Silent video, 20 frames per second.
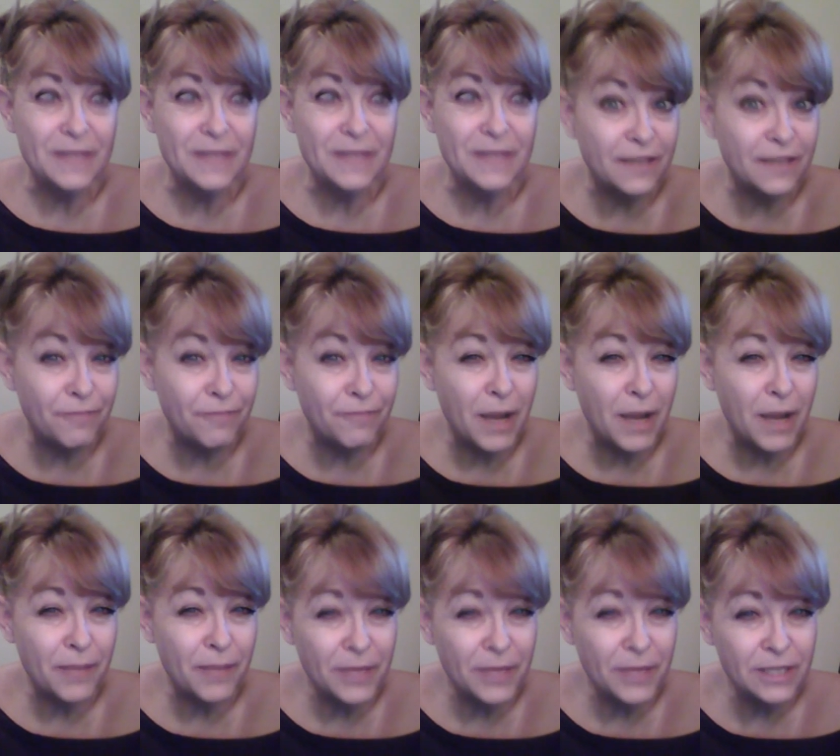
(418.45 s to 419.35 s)
give my
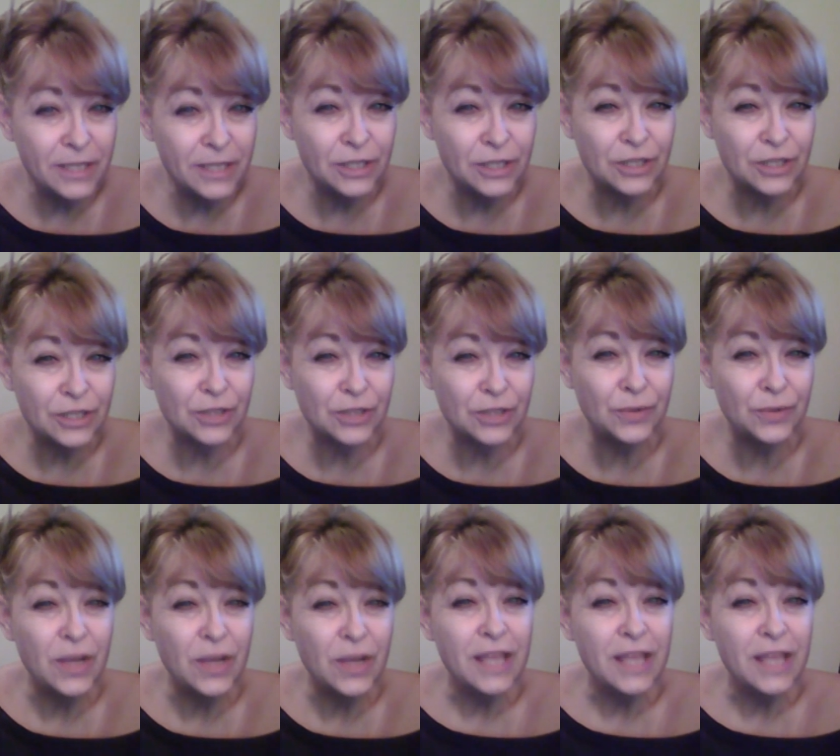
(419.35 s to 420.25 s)
opinion
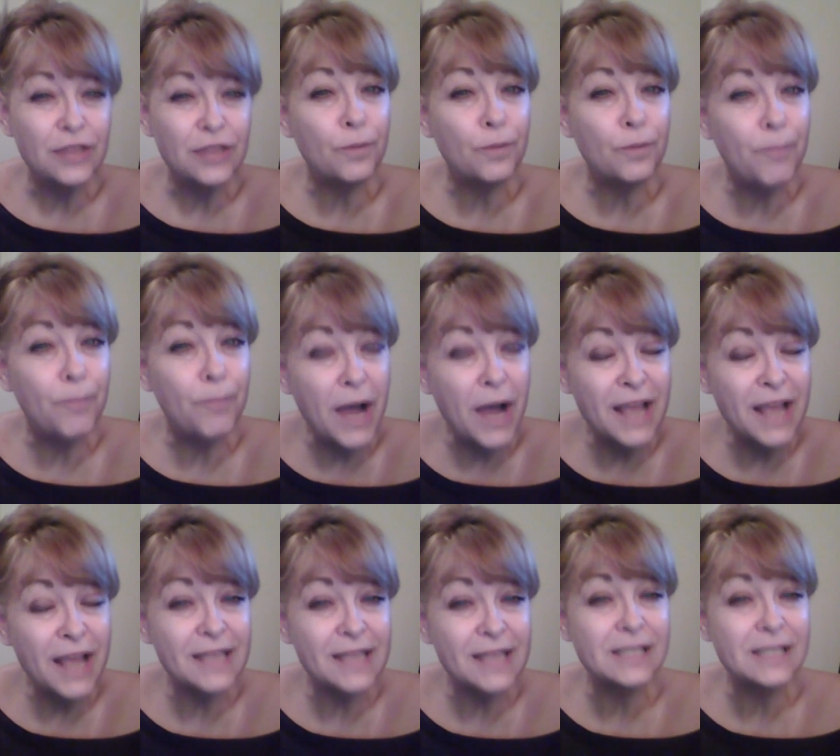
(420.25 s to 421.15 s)
to, they're
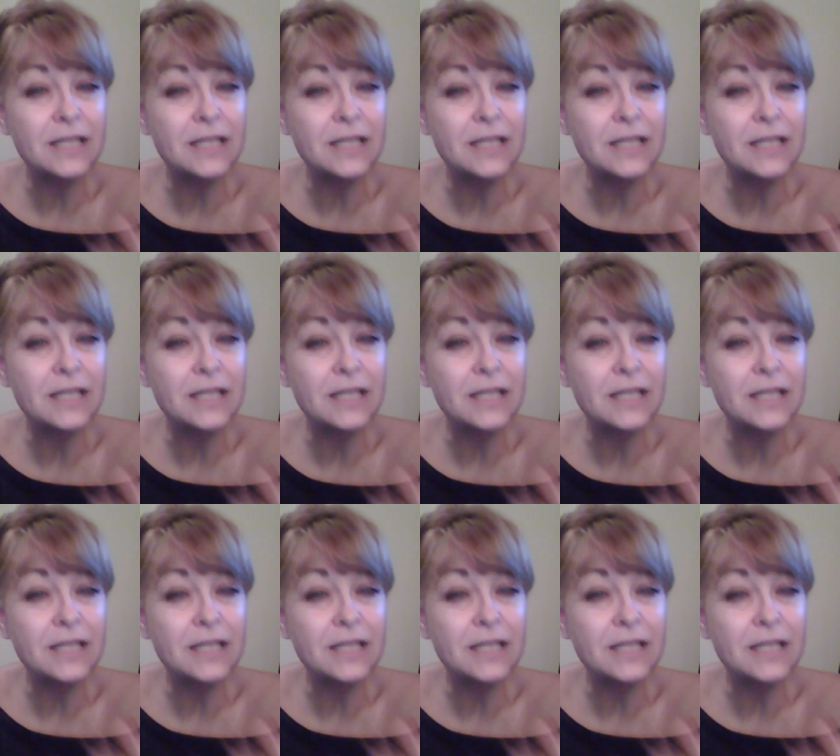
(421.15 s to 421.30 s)
biased